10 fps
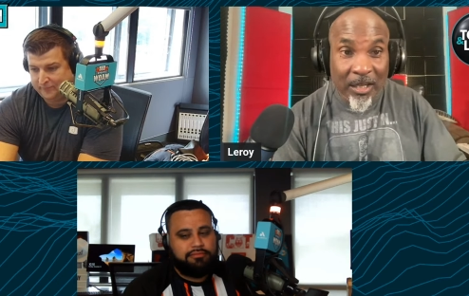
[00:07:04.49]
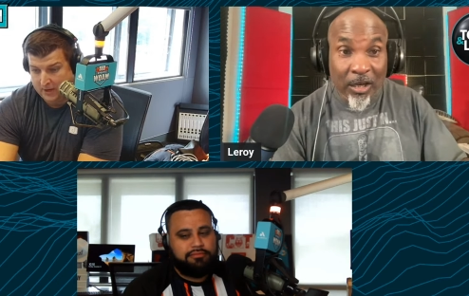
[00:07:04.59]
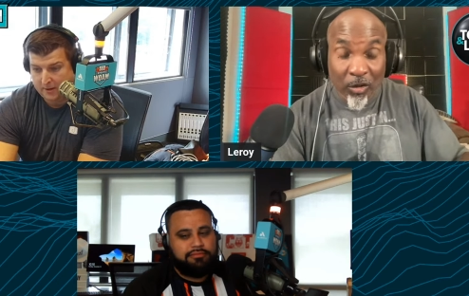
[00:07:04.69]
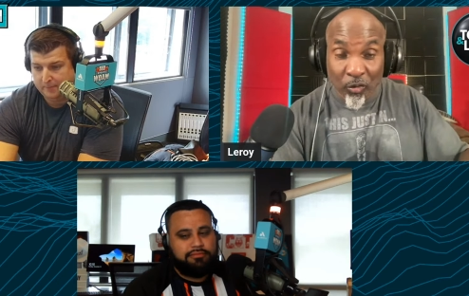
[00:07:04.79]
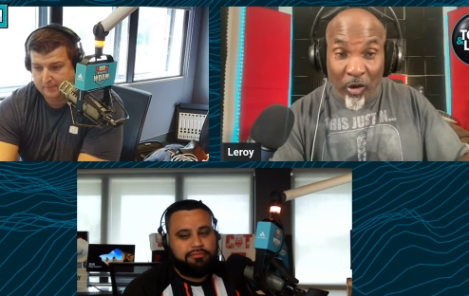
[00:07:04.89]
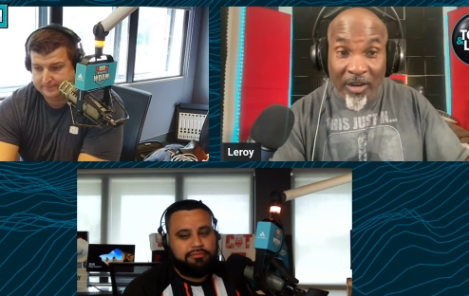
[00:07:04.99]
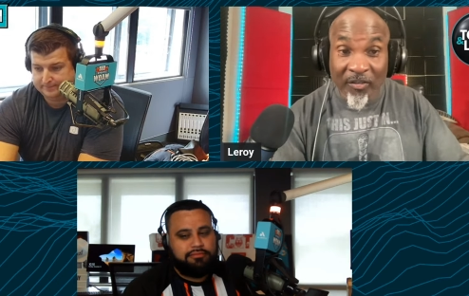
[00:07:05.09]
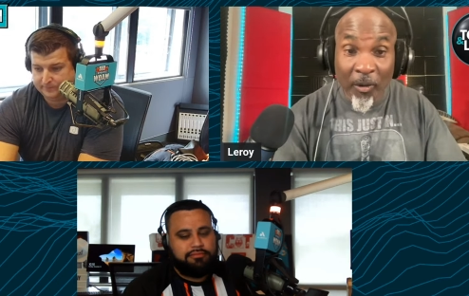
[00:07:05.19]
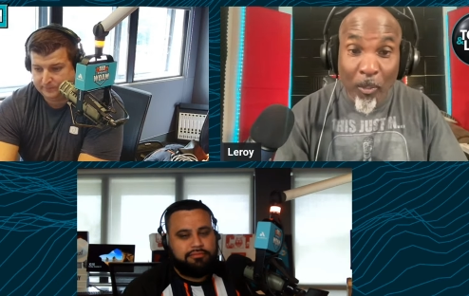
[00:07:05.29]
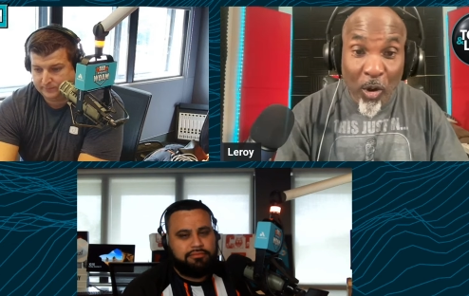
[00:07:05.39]
Speaker 1: yeah, run
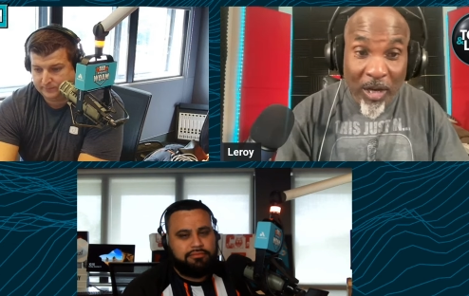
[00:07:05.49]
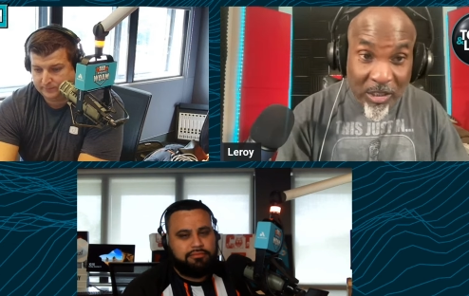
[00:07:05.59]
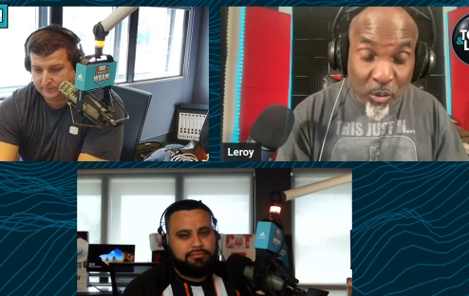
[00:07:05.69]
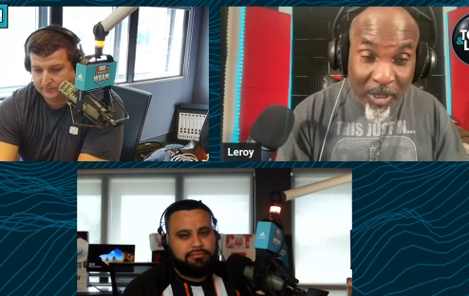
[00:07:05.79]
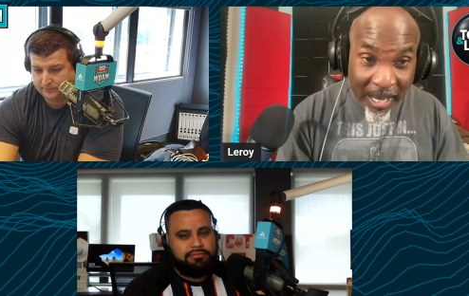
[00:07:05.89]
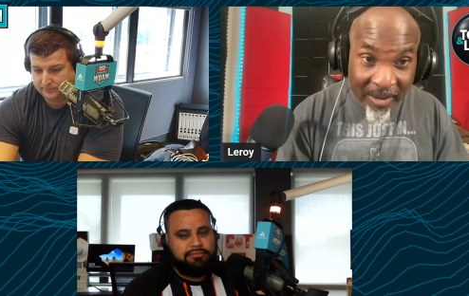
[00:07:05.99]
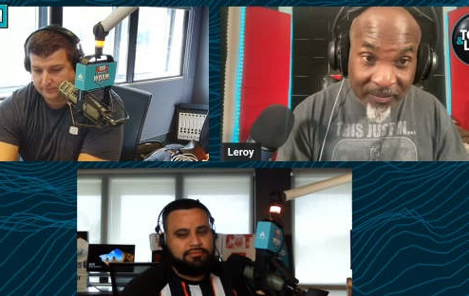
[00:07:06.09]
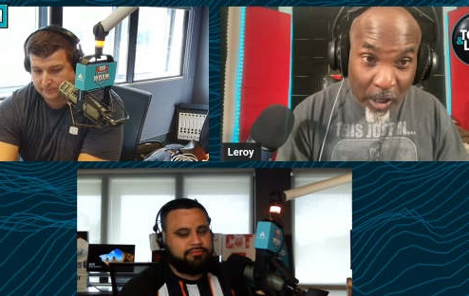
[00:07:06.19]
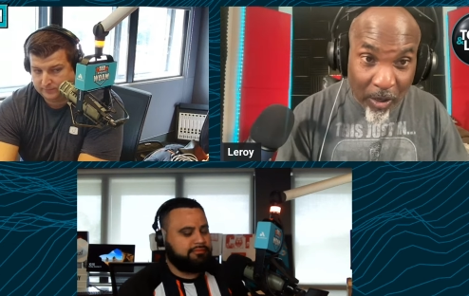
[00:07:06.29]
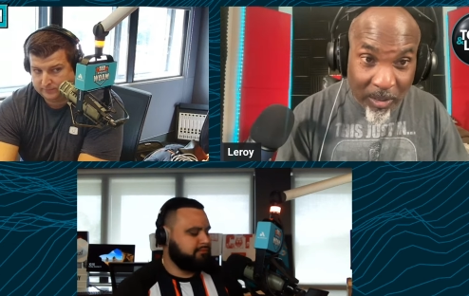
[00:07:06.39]
for more than two and a half
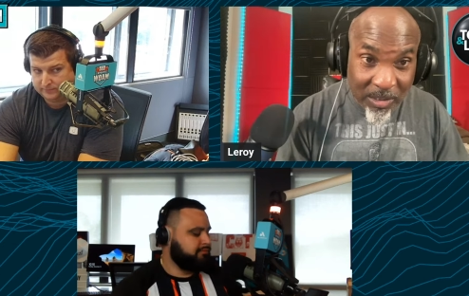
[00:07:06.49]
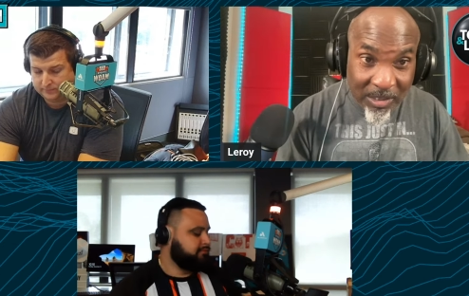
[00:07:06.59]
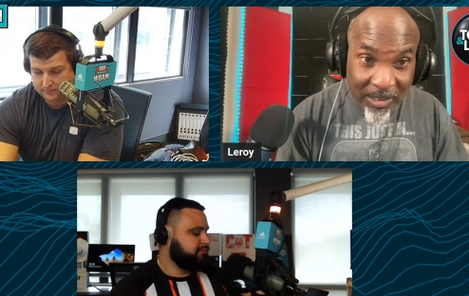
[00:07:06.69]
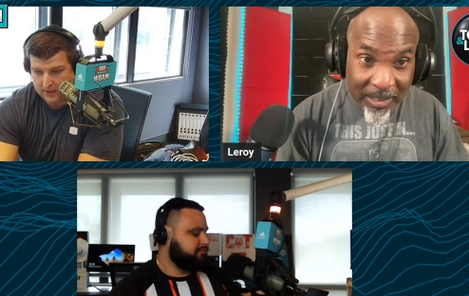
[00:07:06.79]
yards.